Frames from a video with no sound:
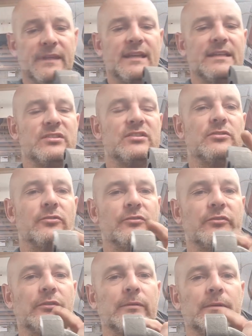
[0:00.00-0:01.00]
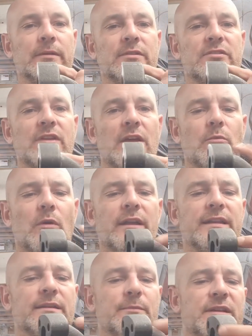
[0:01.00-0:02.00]
is studs. So I
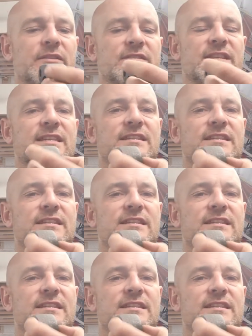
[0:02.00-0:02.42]
need, because this